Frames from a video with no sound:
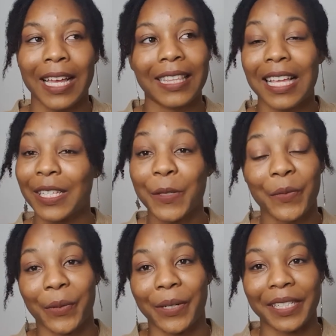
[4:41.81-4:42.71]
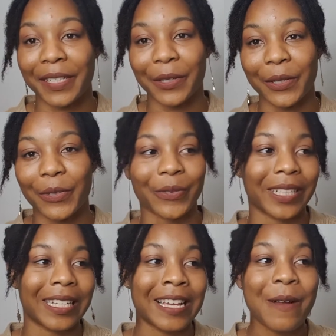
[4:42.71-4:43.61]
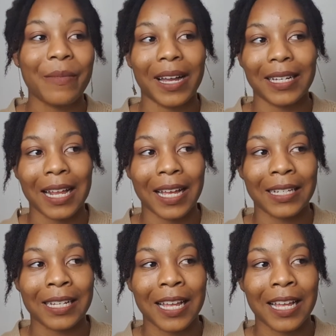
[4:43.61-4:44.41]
That's as far as it goes, really. But I'd had